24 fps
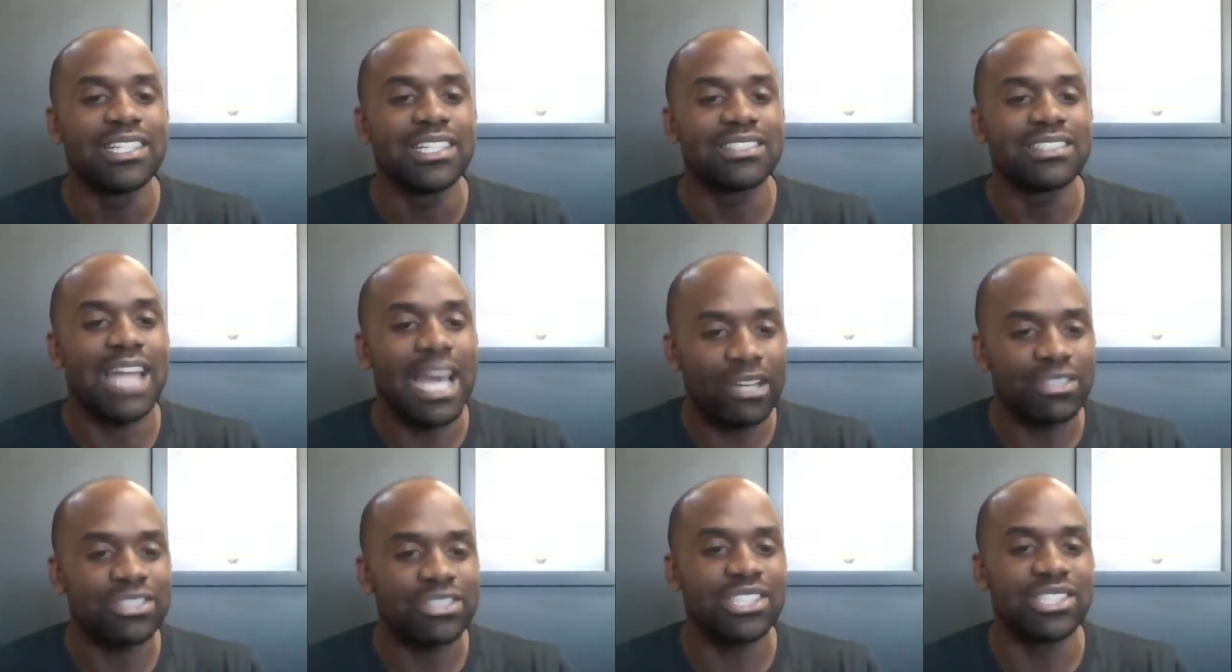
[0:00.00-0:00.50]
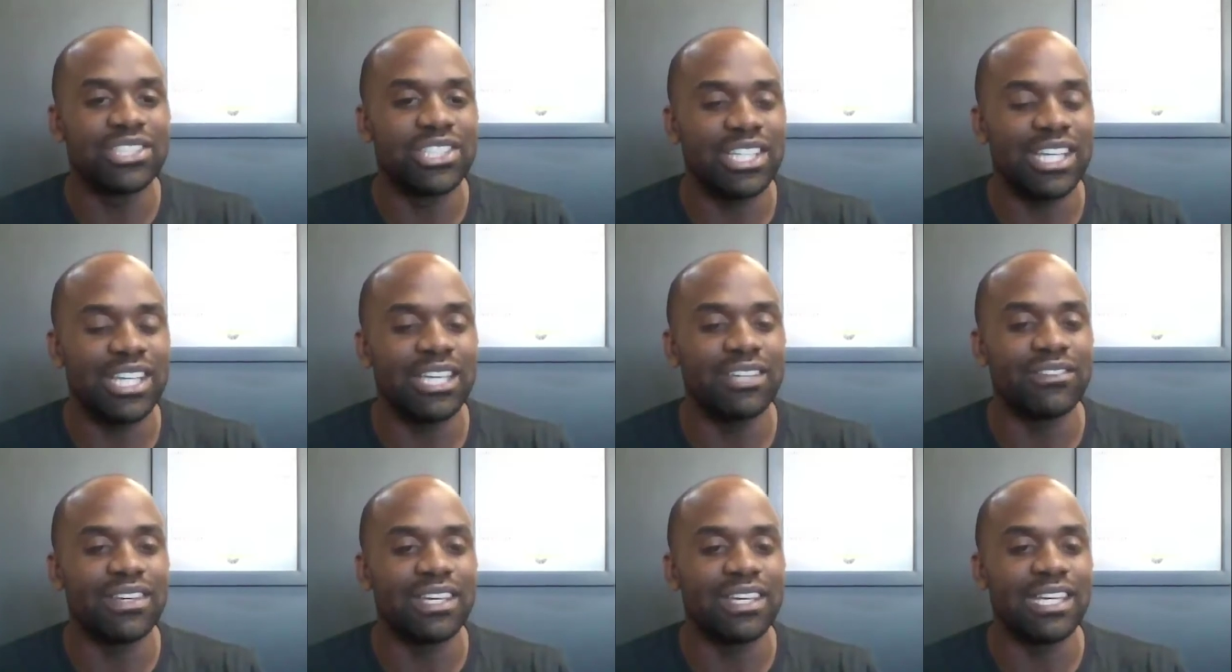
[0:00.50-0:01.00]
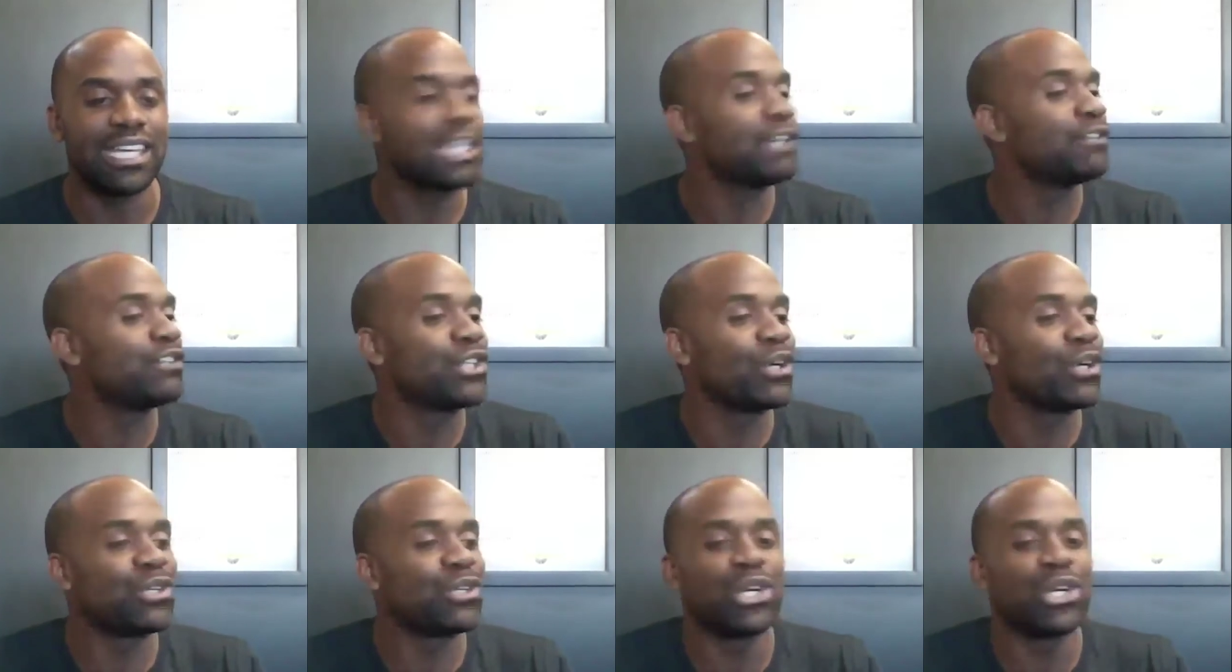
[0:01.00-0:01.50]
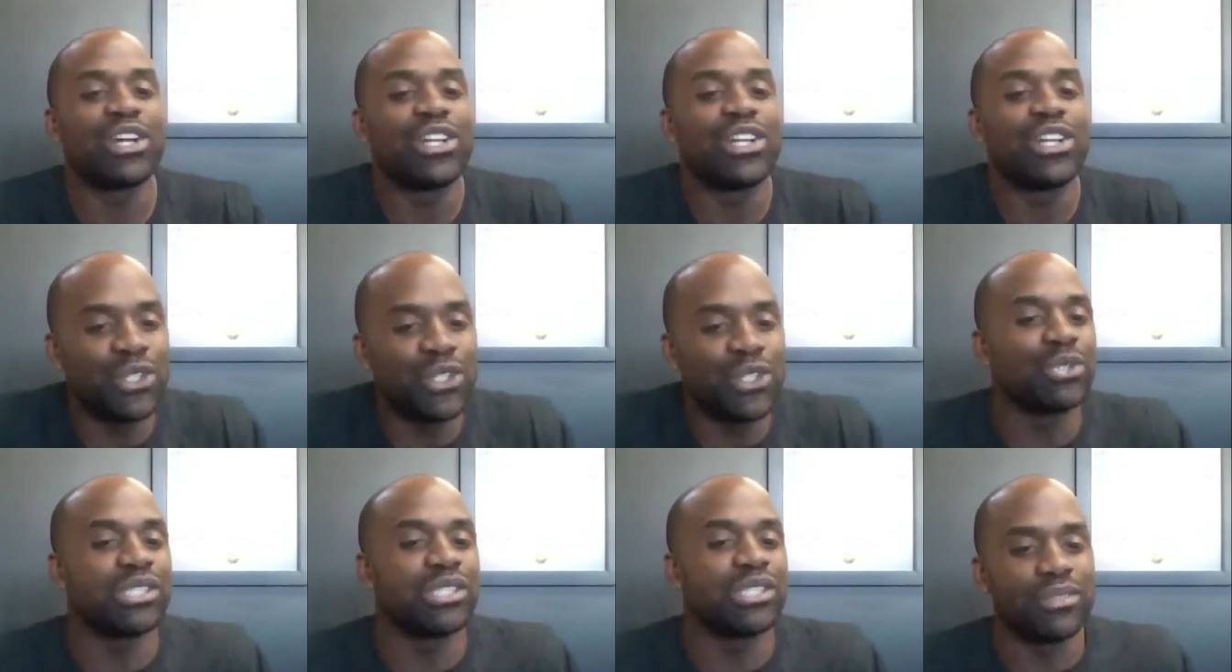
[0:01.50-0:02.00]
now she's leaving, even though you already
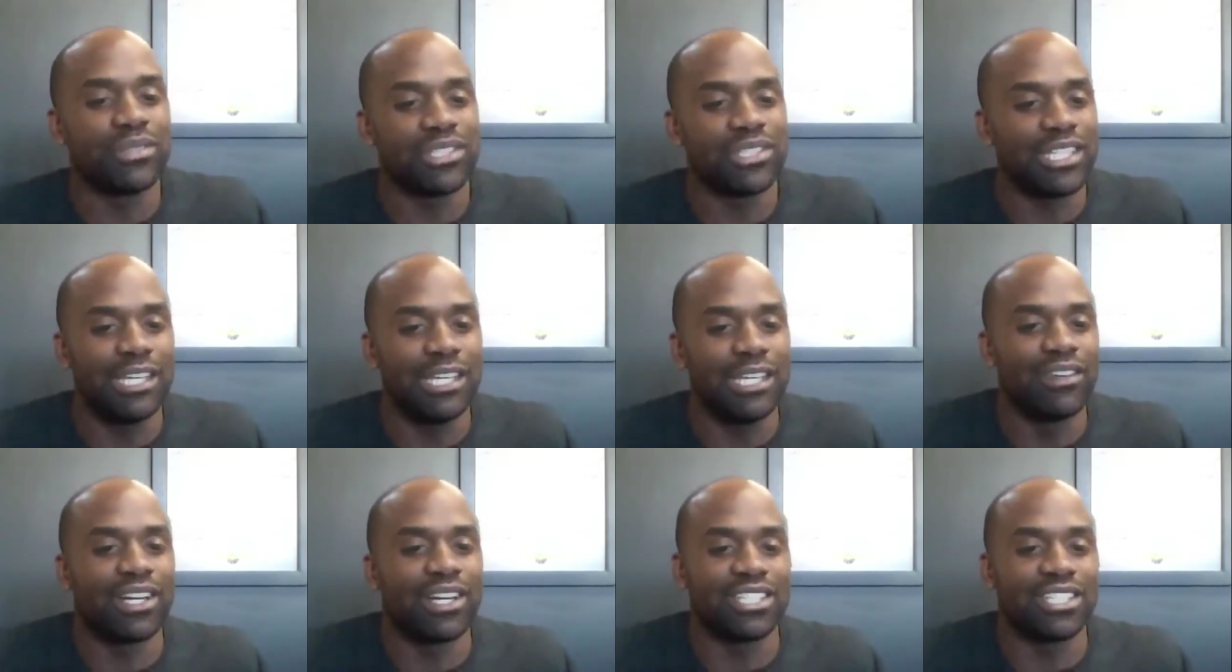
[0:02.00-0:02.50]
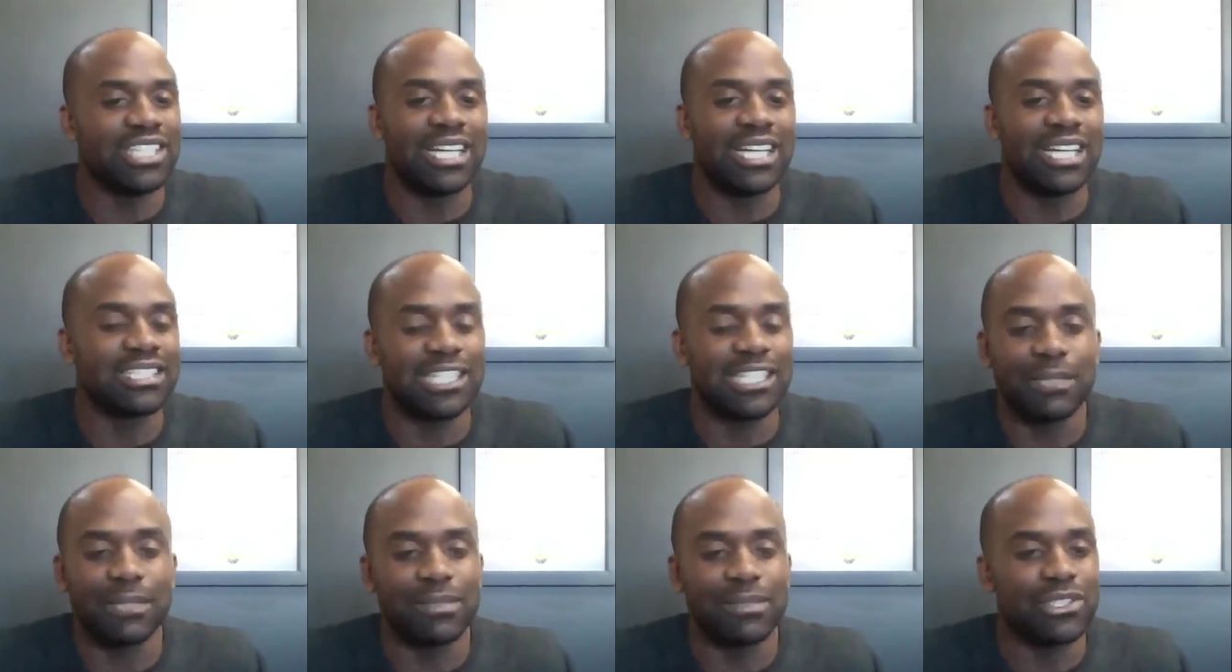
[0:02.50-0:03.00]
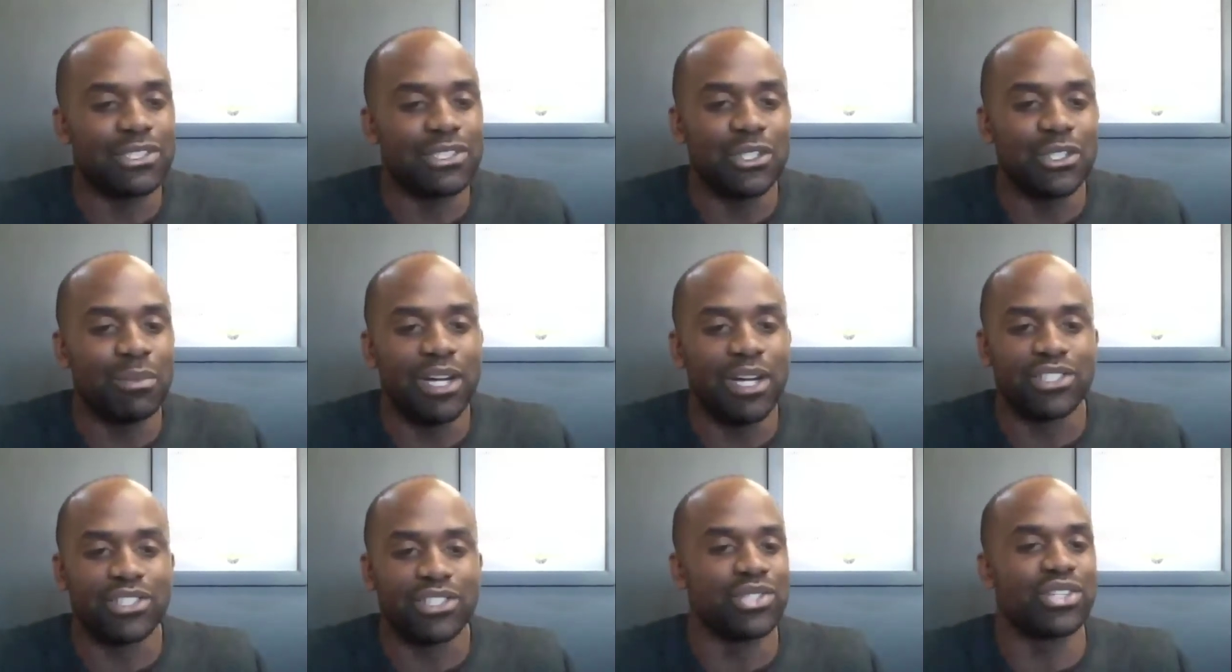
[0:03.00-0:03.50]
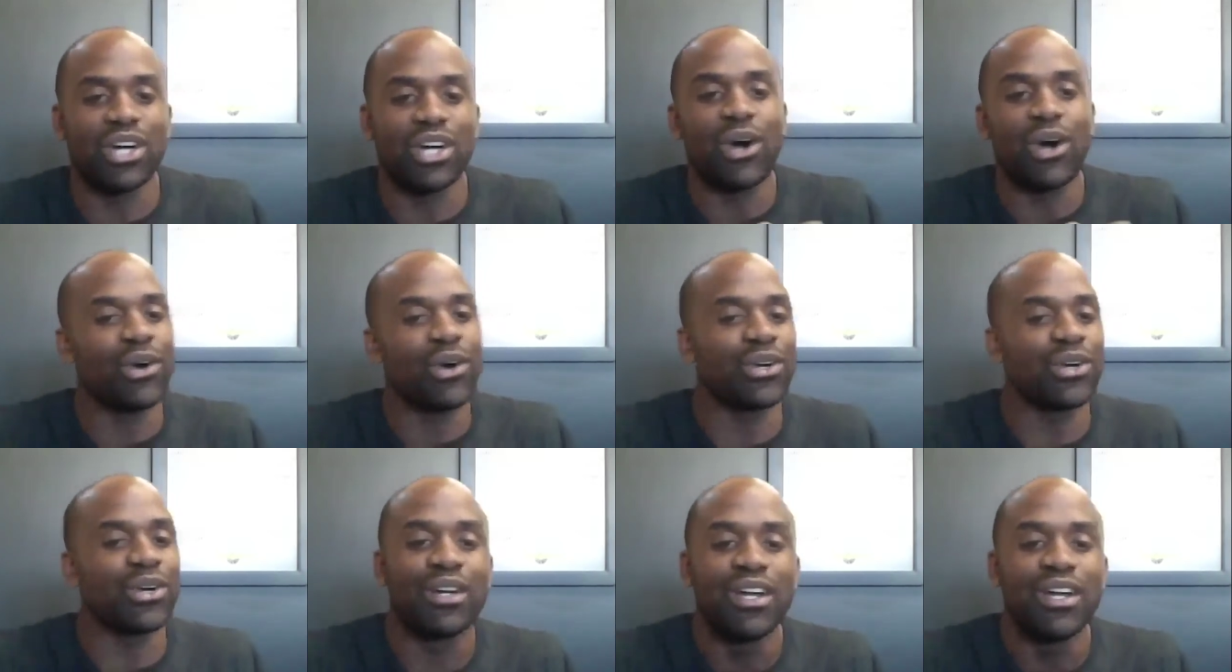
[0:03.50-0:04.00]
knew she was leaving because she hadn't come in two months, you
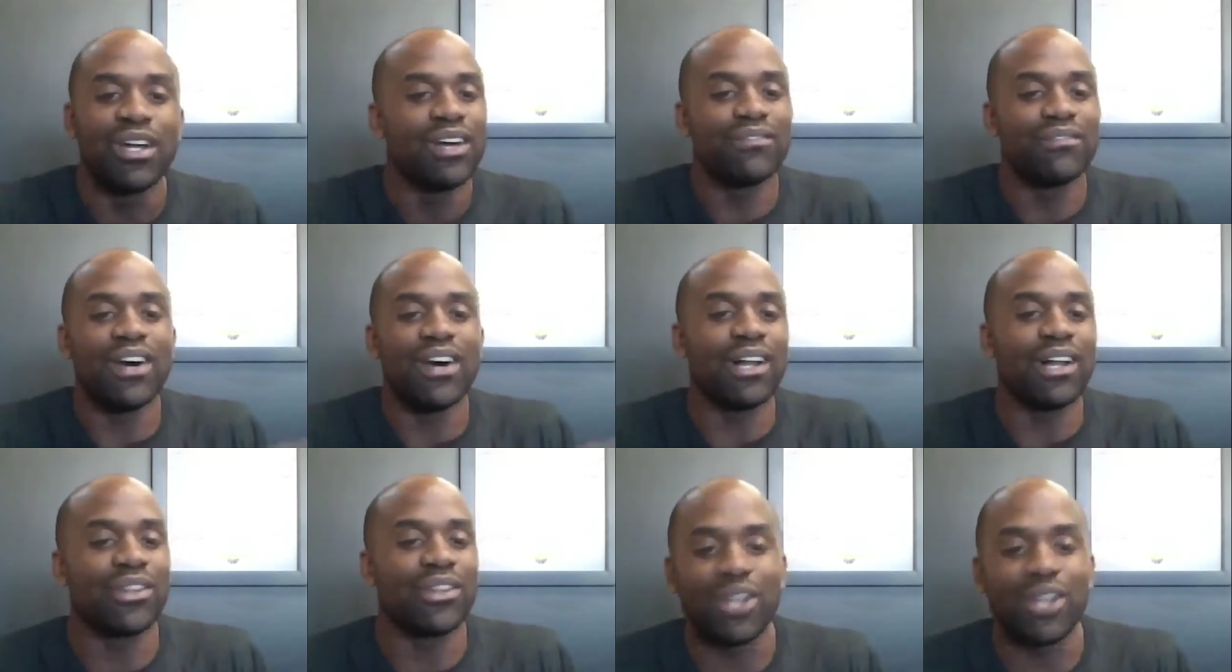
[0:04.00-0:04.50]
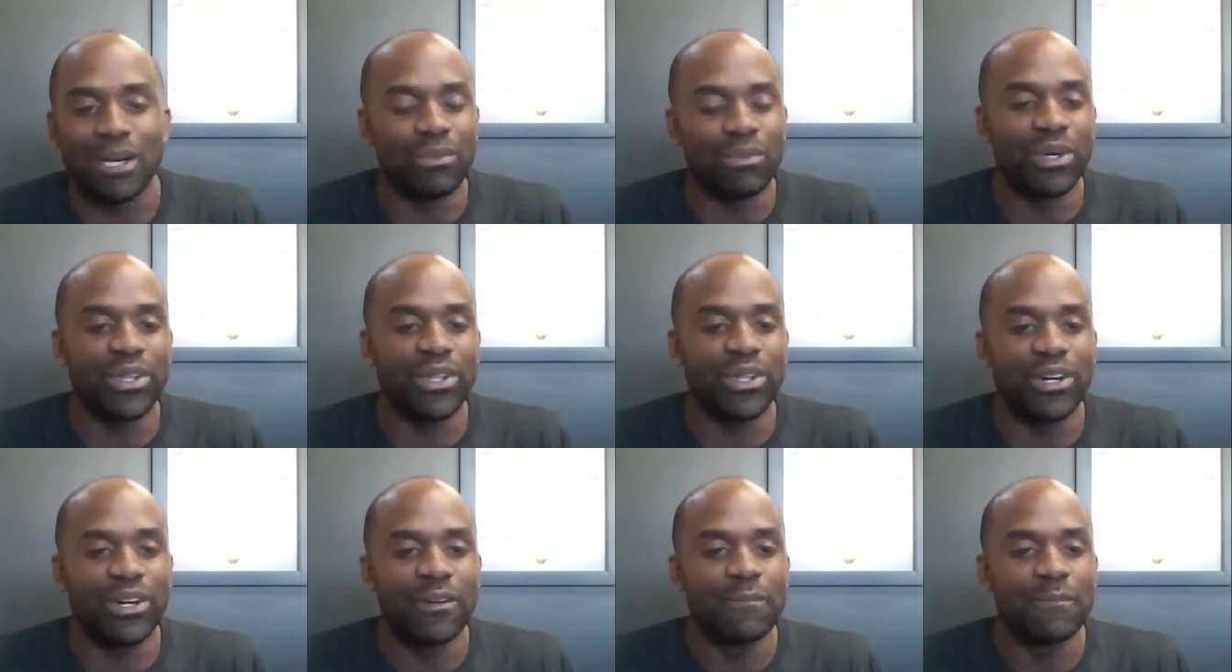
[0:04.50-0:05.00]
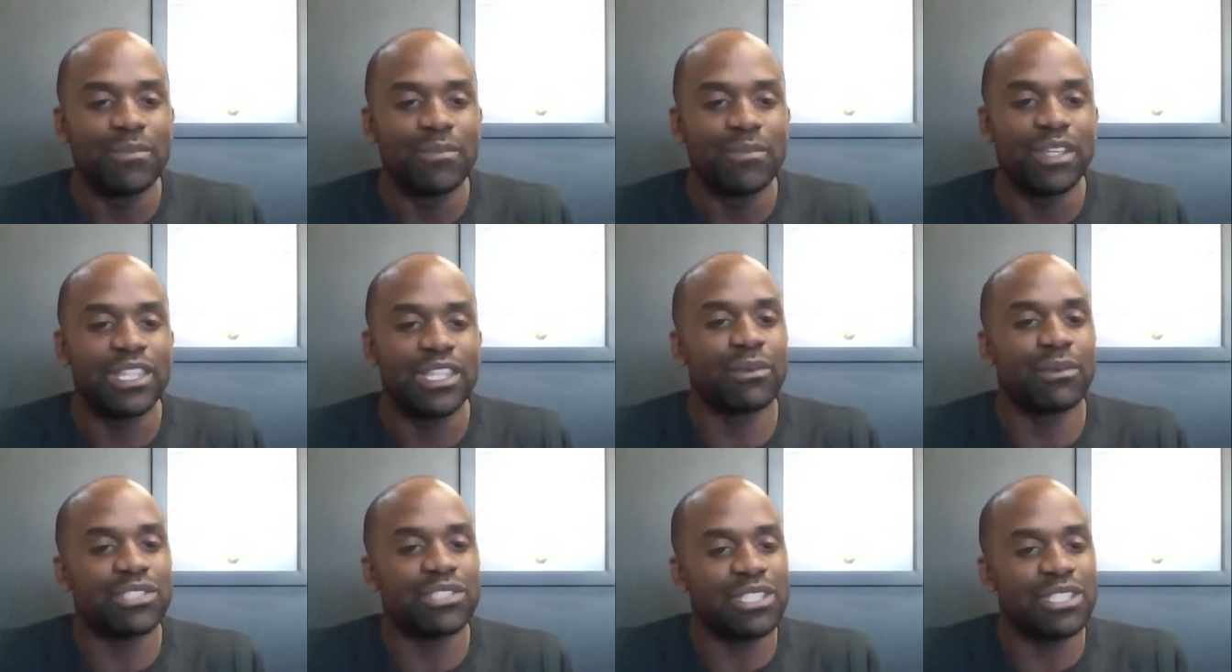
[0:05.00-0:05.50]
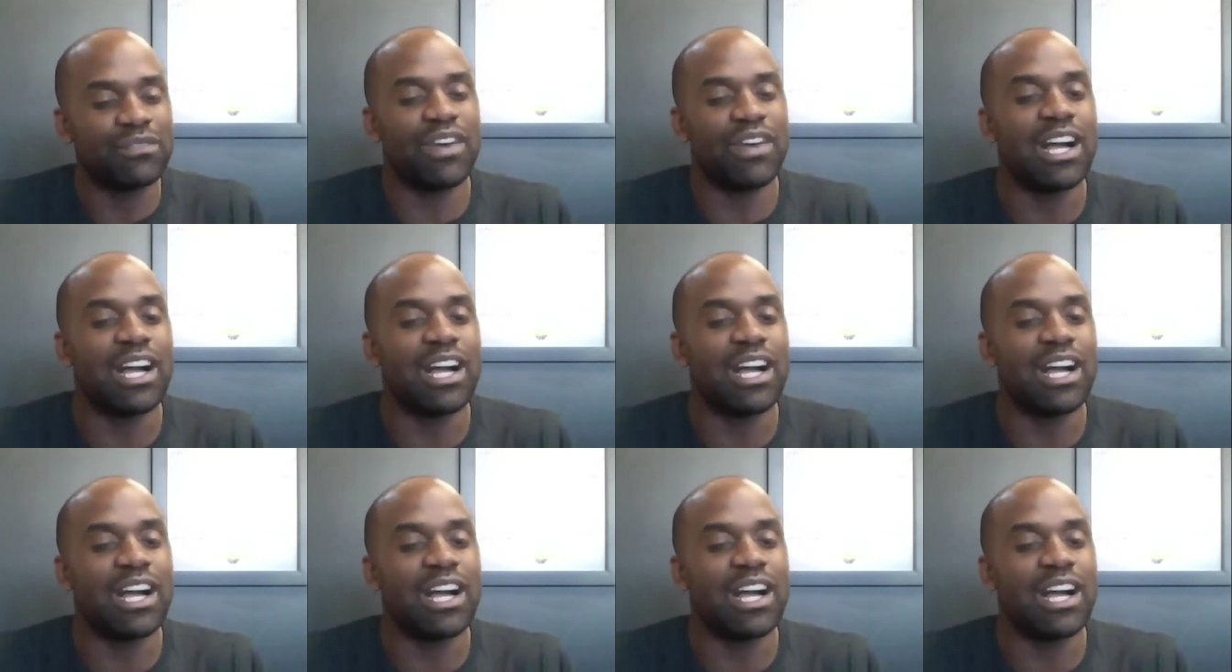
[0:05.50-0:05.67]
called her, followed up with her, then when she right.